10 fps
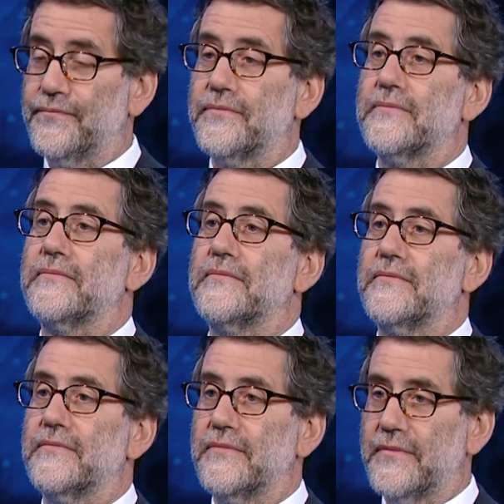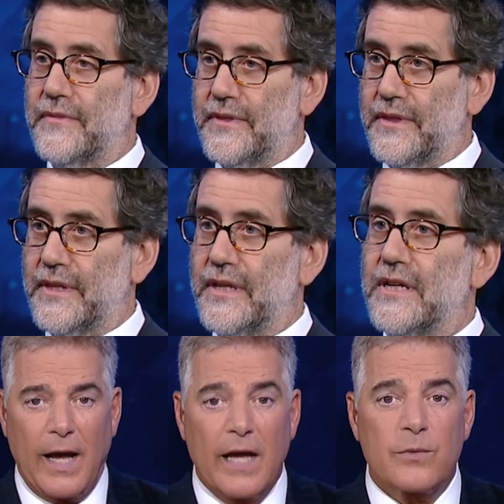confusing.
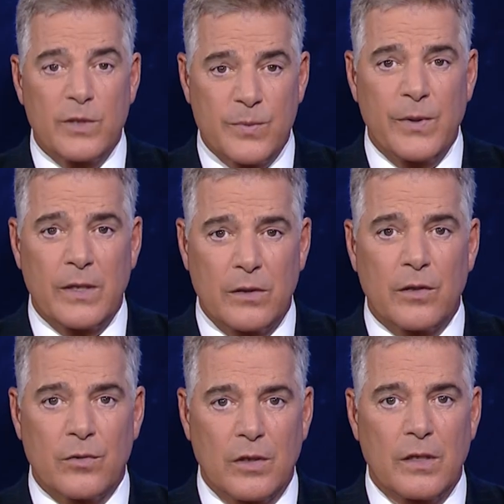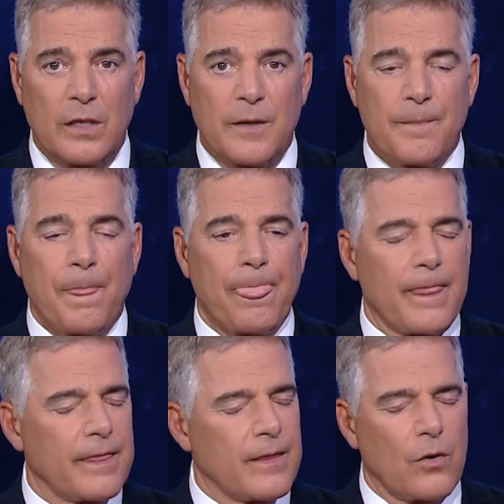As we speak, literally,
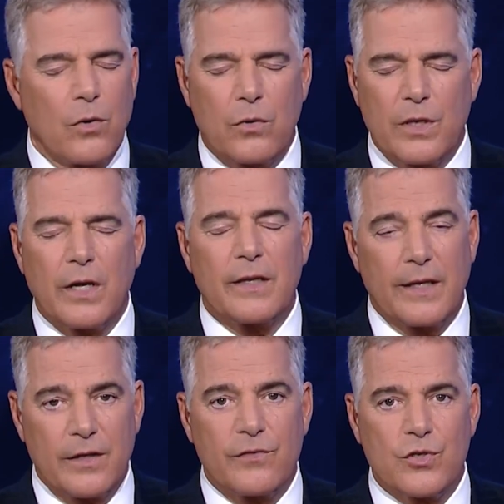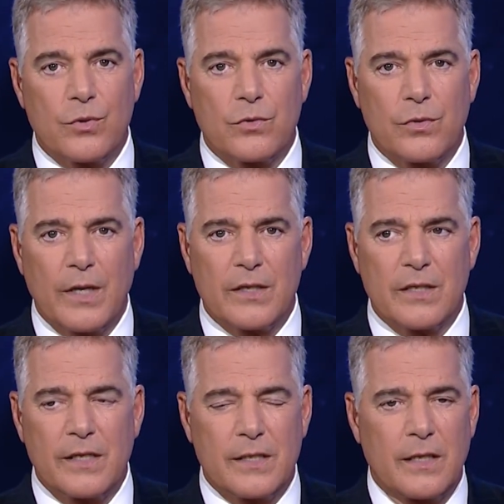the whole at the end of June
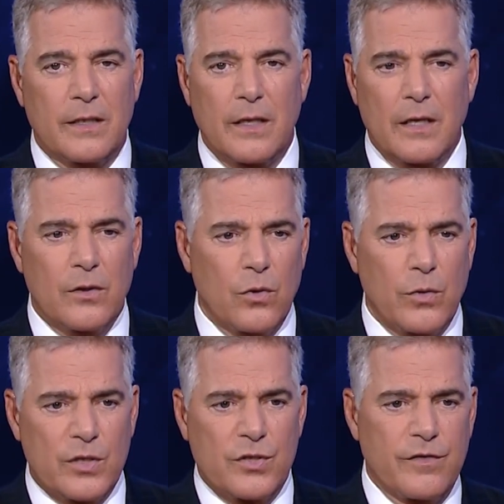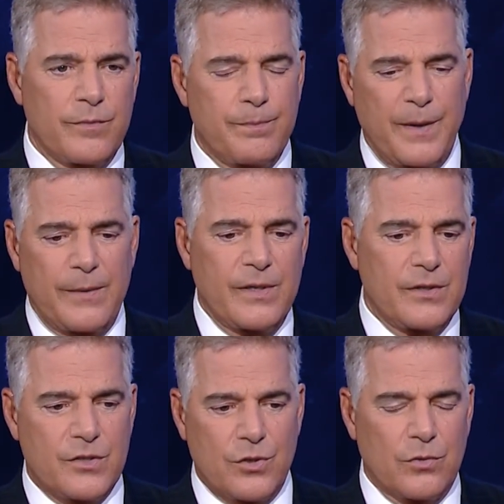2018, the whole question of
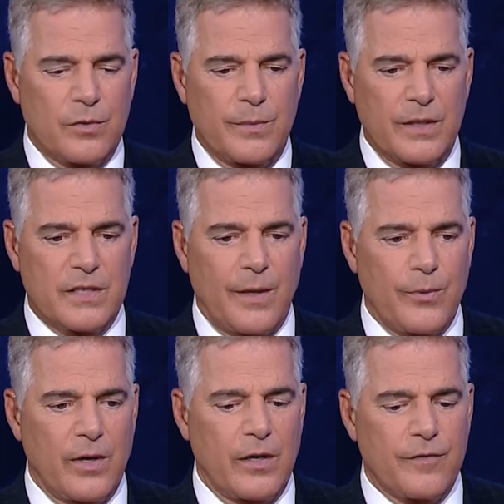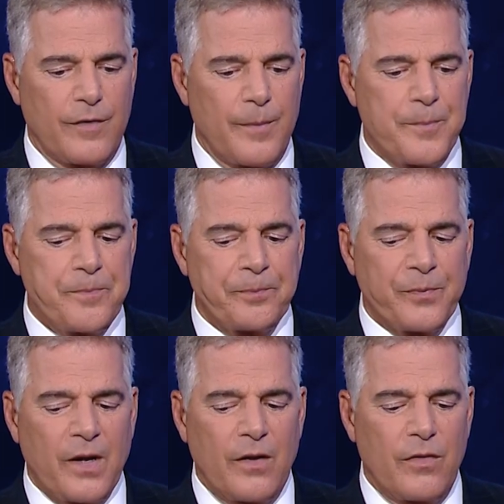babies, children being separated from
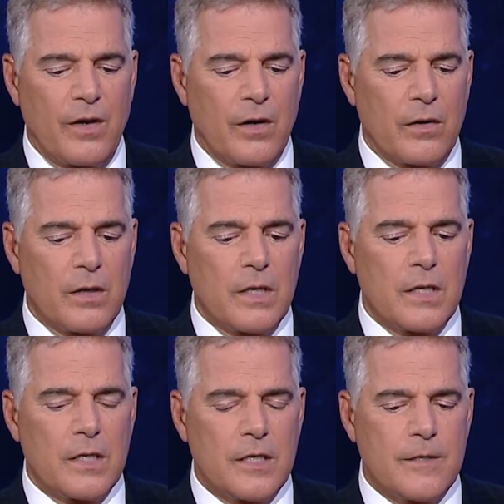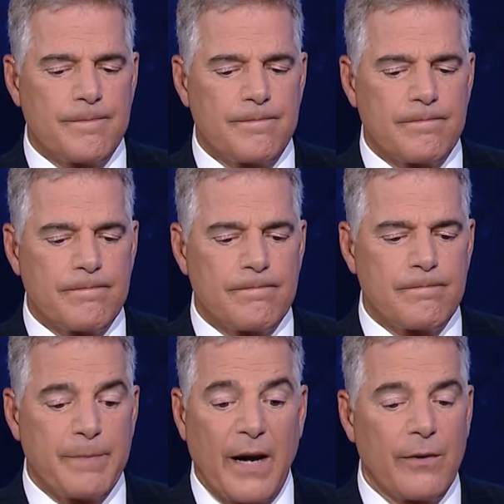their um,
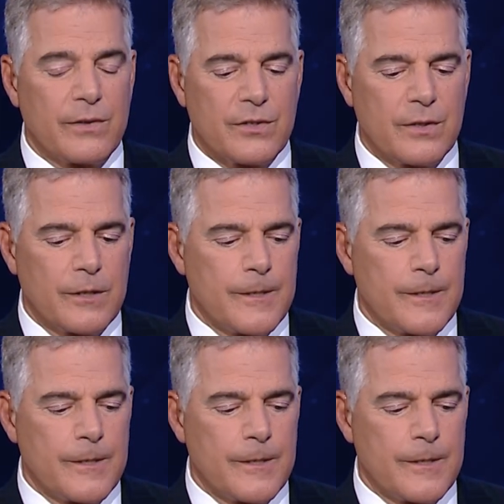parents.